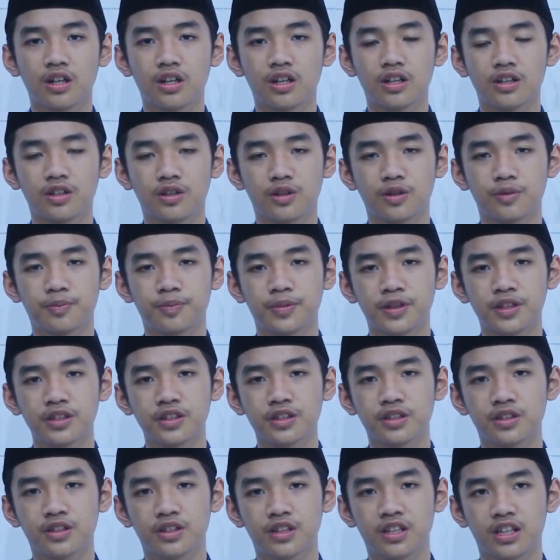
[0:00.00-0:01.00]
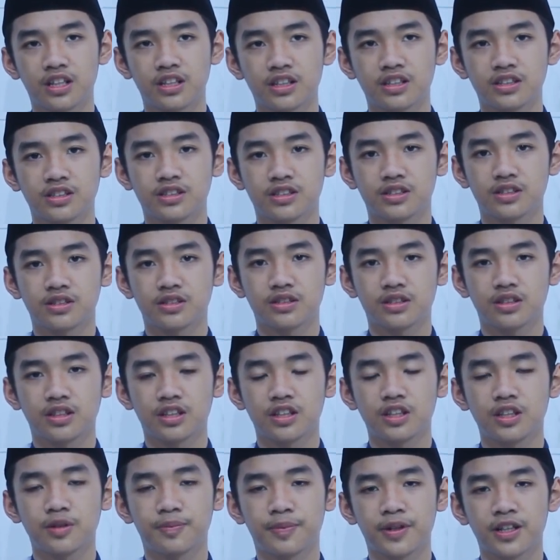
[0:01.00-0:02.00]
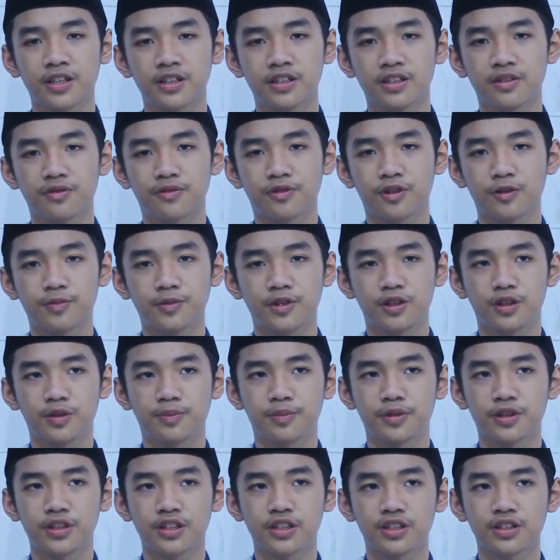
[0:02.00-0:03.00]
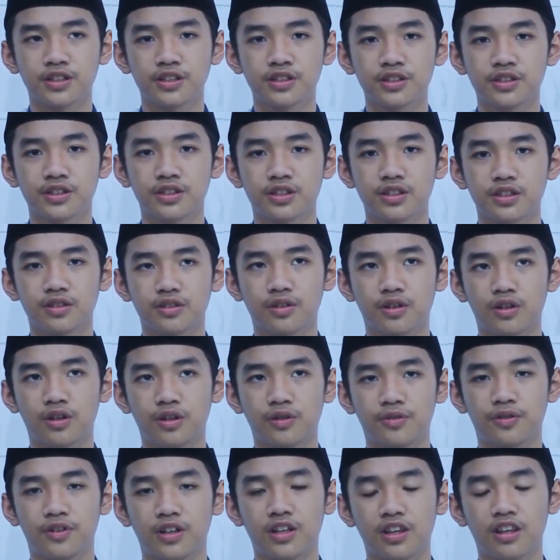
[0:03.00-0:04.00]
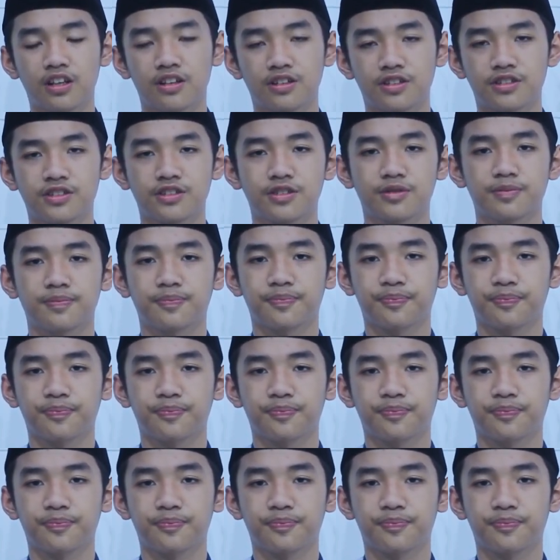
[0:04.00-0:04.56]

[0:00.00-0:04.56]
an opinion that is independent from the opinions of others.